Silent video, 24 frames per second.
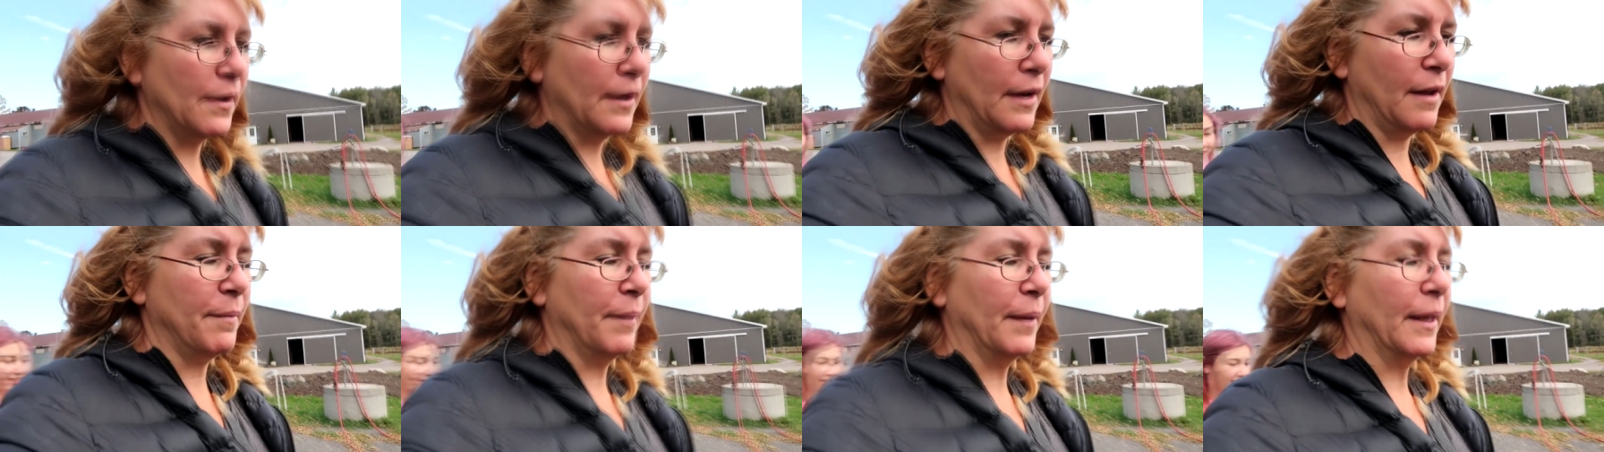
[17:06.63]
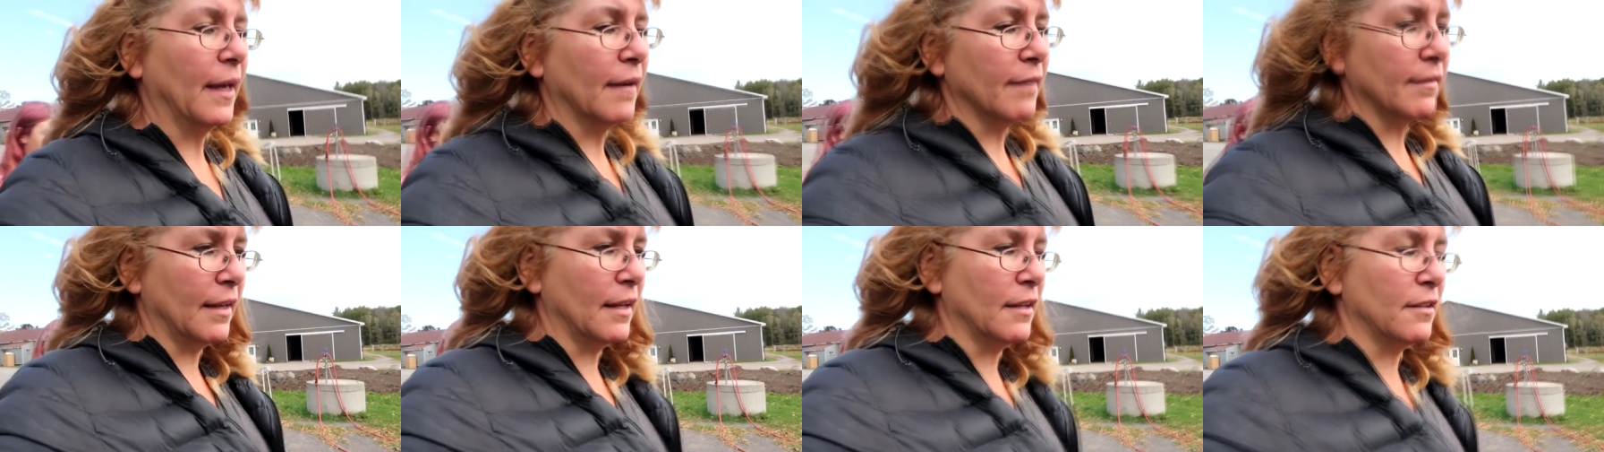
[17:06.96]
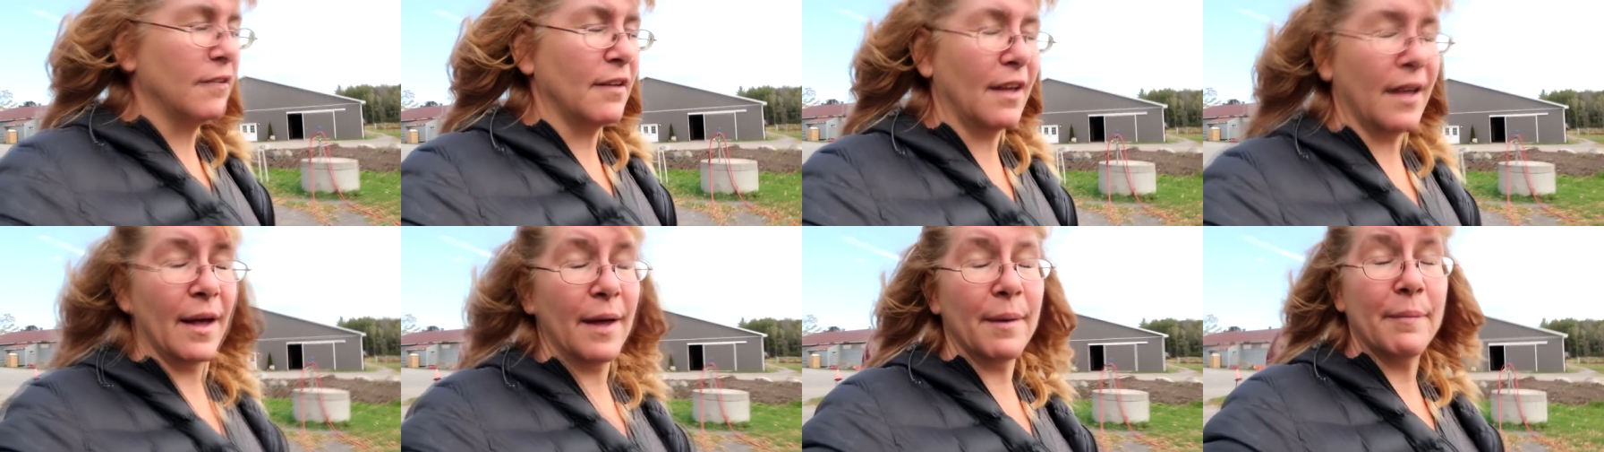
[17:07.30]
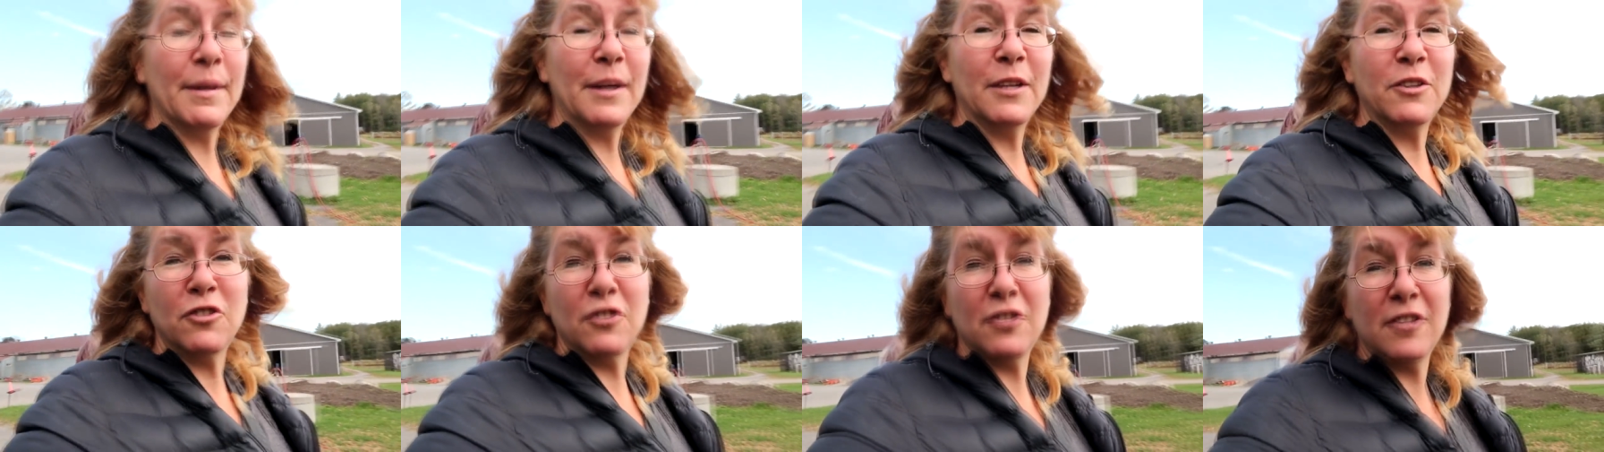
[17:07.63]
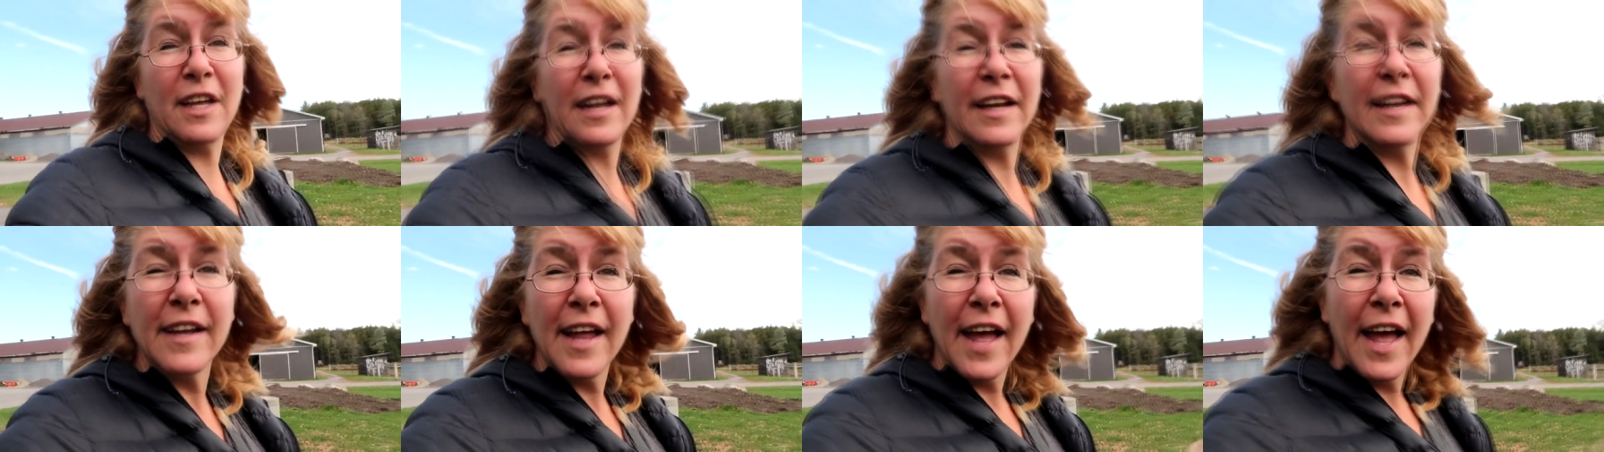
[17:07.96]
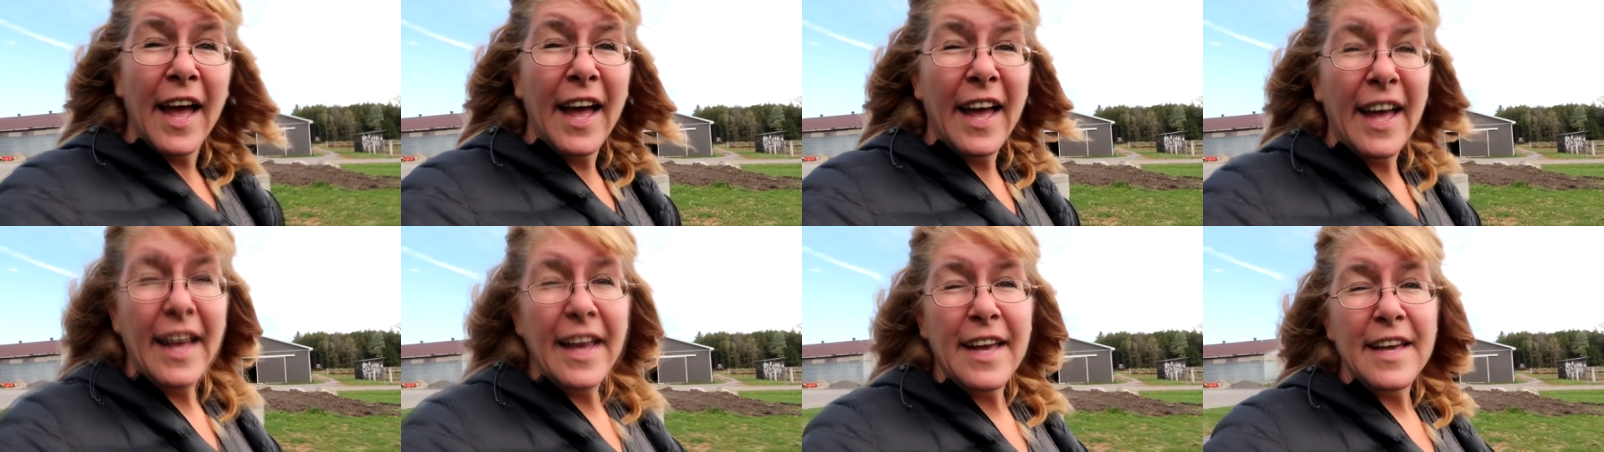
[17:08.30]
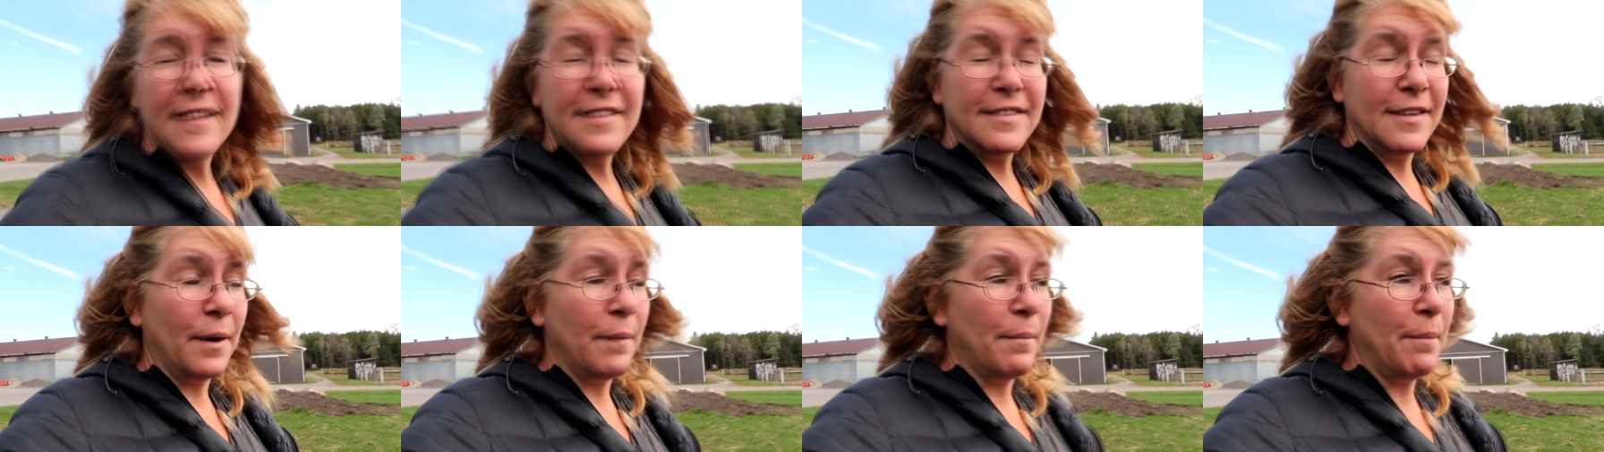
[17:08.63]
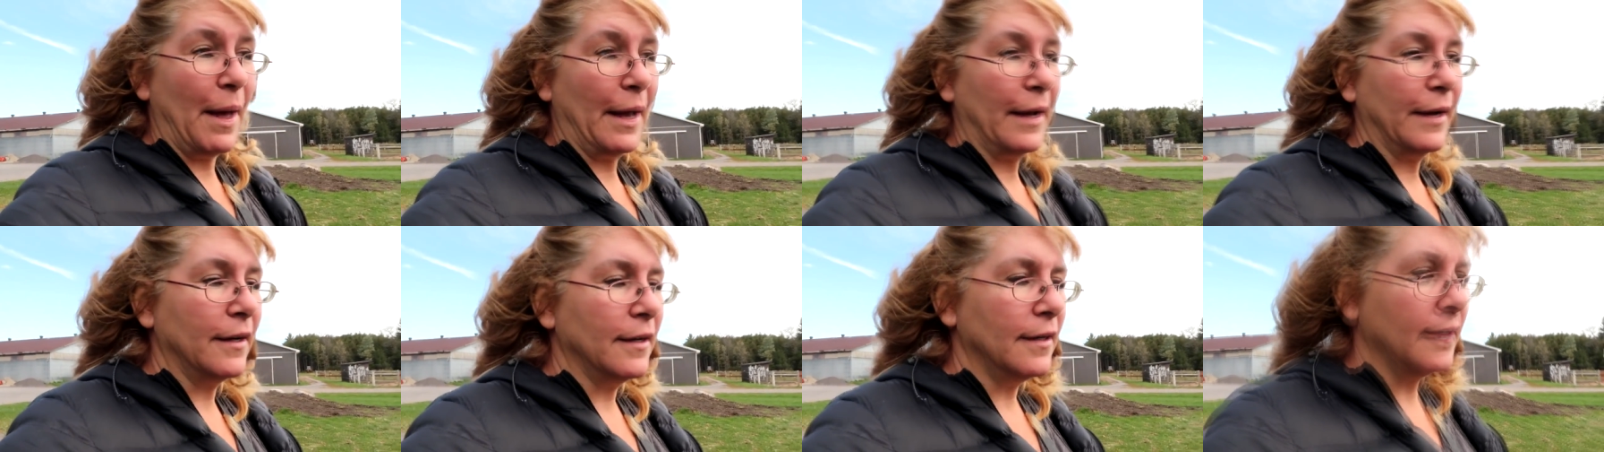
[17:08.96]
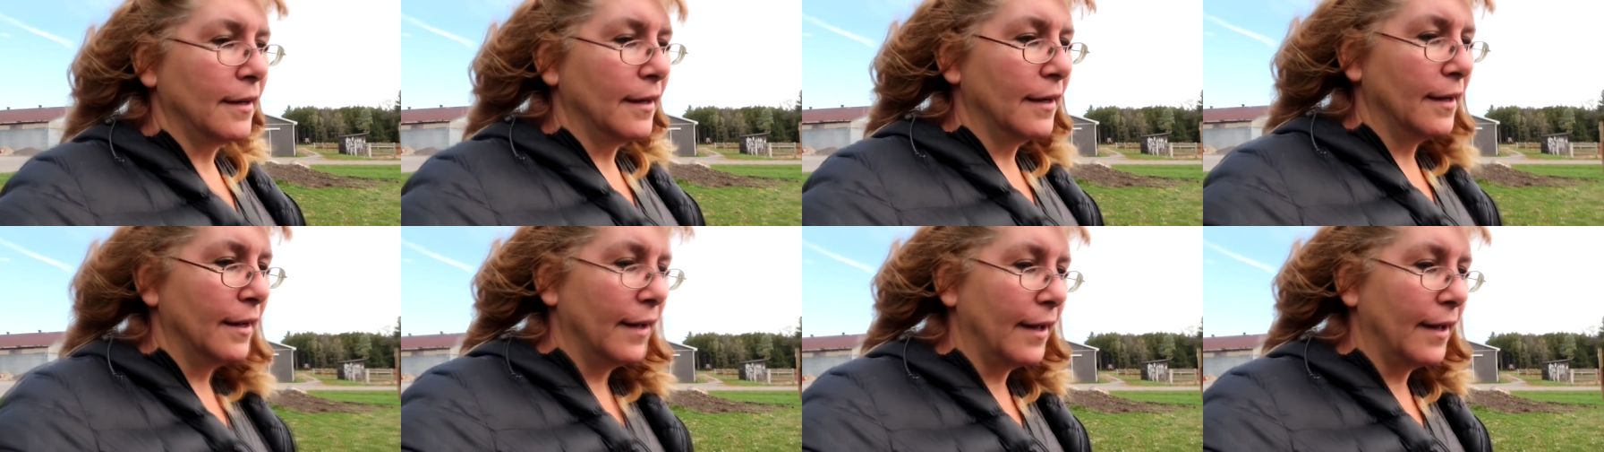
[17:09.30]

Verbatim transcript: and I've been giving it to him, and she said he's all better.